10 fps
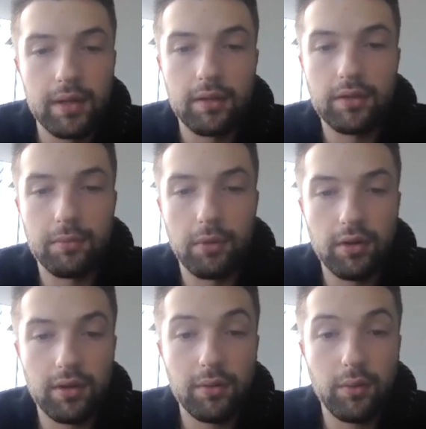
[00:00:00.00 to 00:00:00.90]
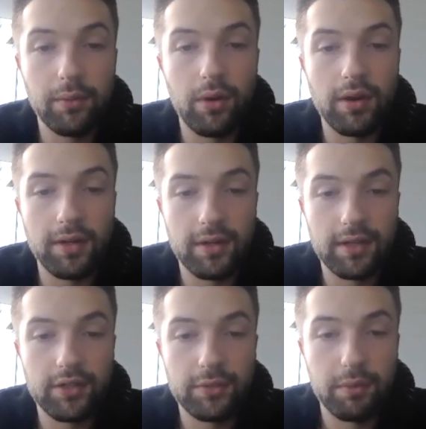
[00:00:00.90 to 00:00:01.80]
You know, DeMarco Quay Walker
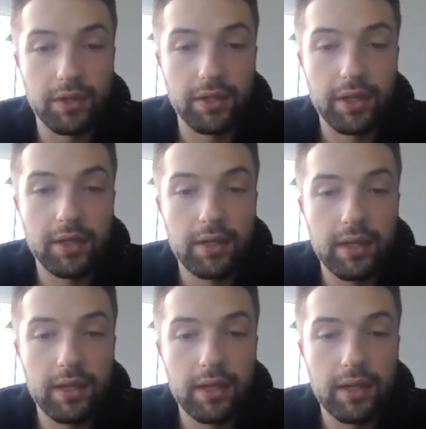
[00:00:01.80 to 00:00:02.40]
actually is pretty good.